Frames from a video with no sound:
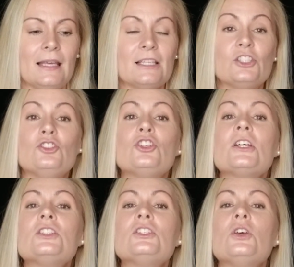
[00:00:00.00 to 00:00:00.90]
it's
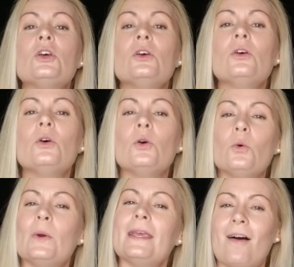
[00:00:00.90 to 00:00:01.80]
just who
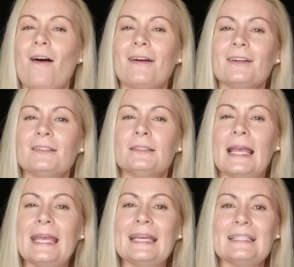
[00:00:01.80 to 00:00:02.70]
we are.
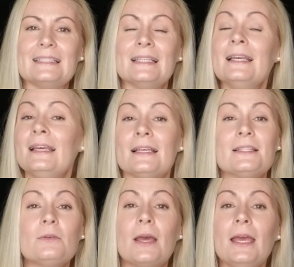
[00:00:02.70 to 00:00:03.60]
And it's
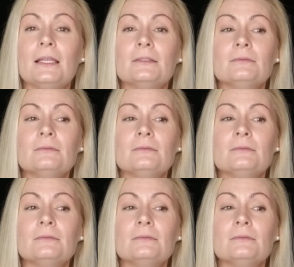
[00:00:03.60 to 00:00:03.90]
okay.